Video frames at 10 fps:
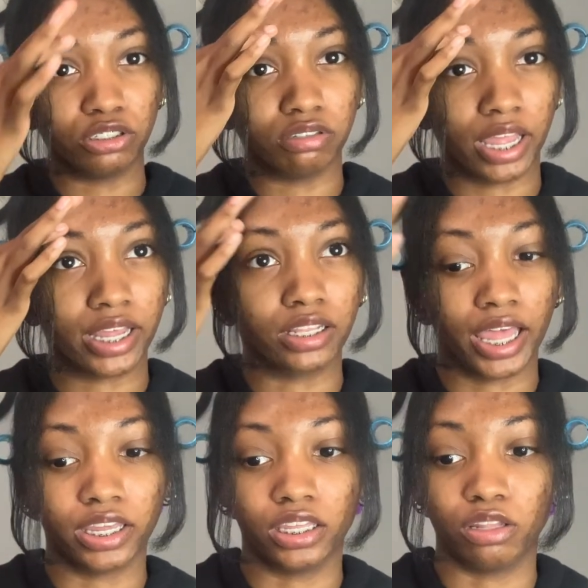like
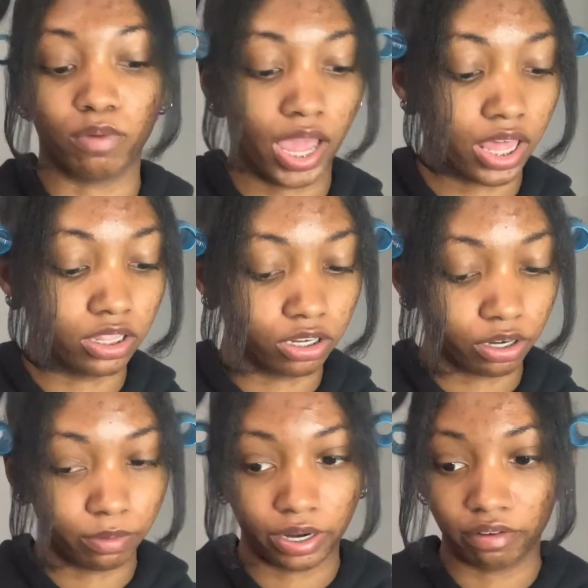liking the way i look
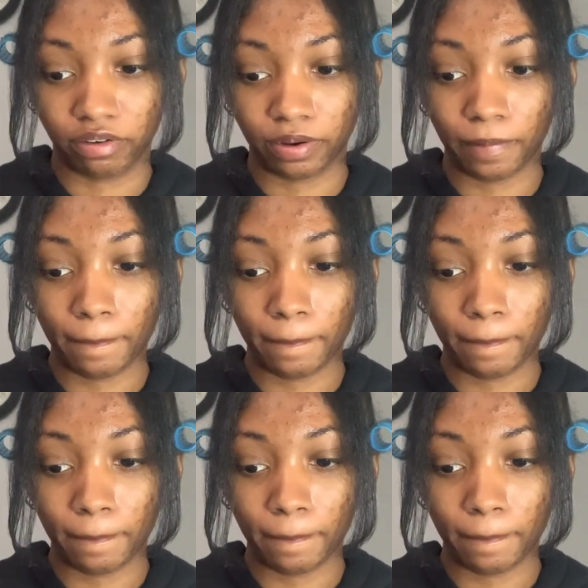or whatever